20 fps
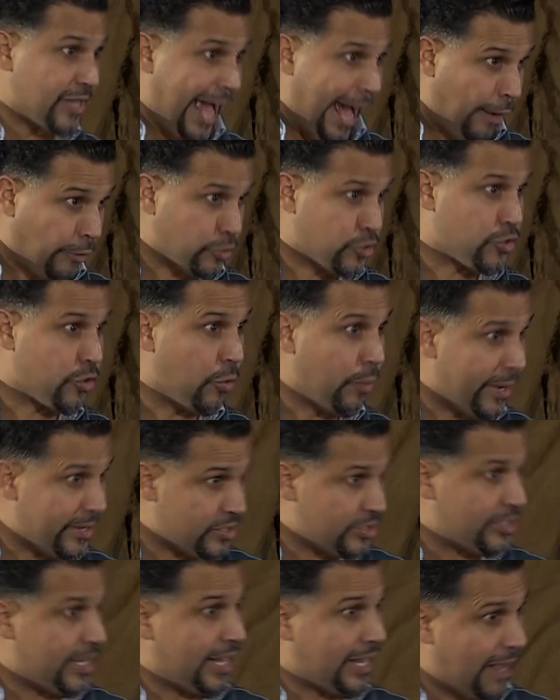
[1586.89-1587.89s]

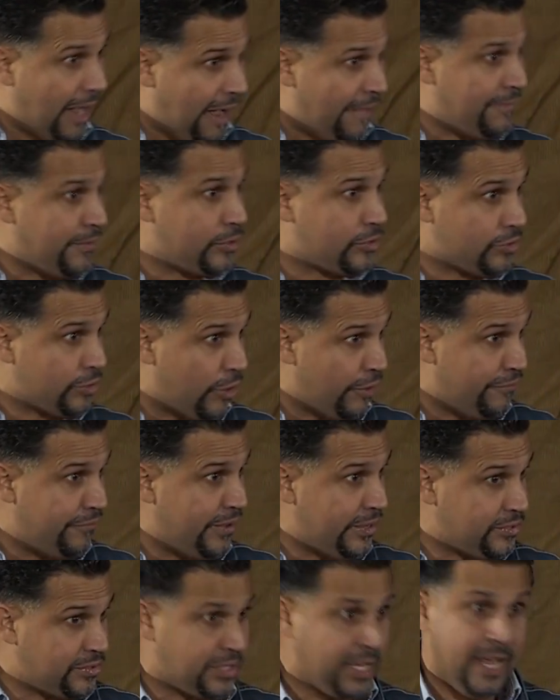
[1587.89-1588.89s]
altruistic on the
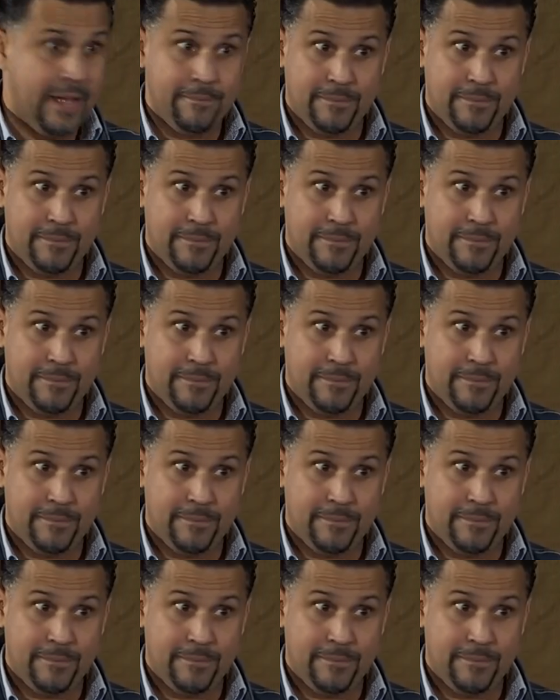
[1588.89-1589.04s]
surface